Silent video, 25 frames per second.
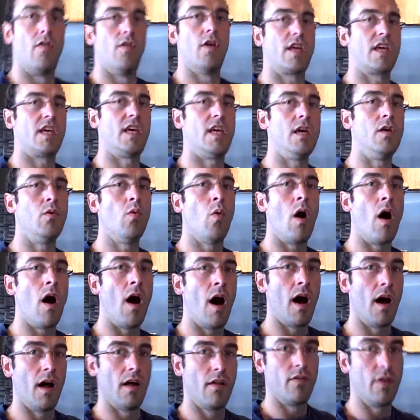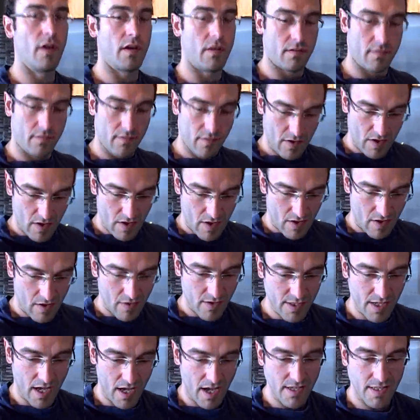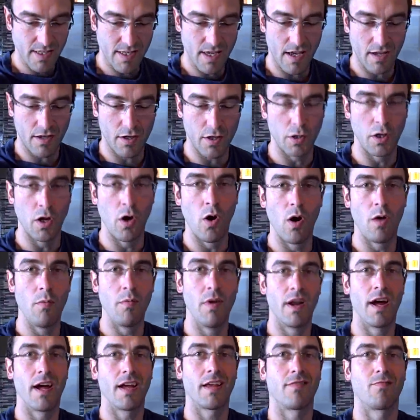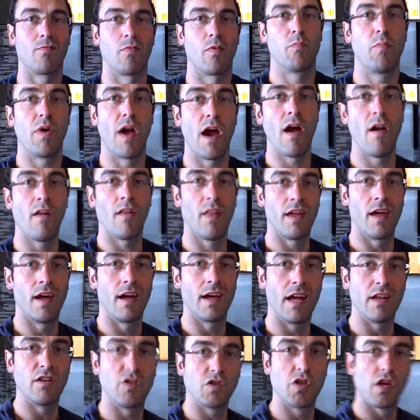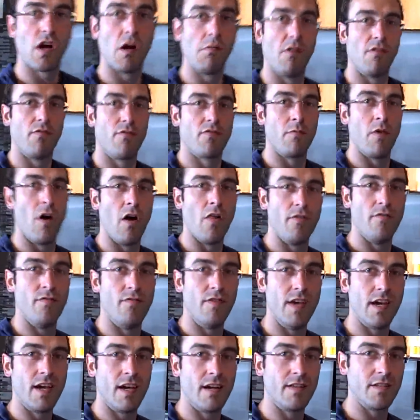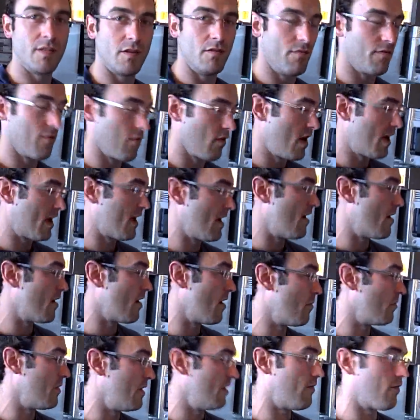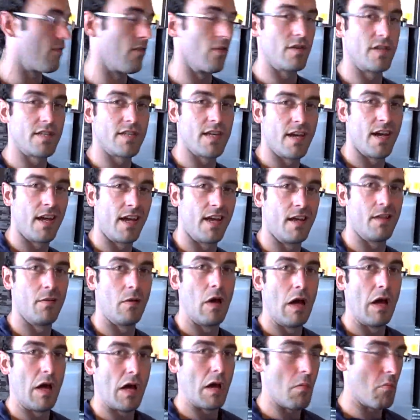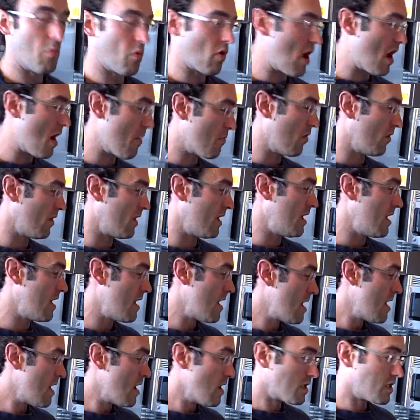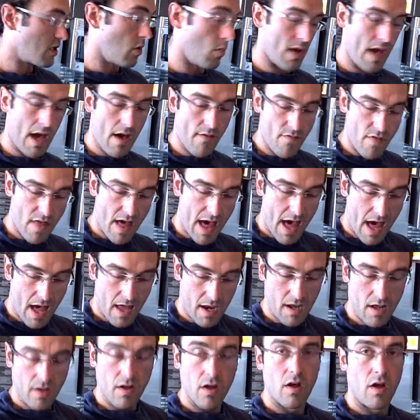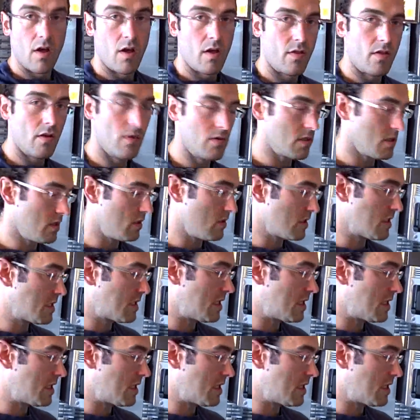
the quinoa, as I say quinoa, but apparently I get in trouble from all the vegans who freak out on me for saying it improperly. So we have those little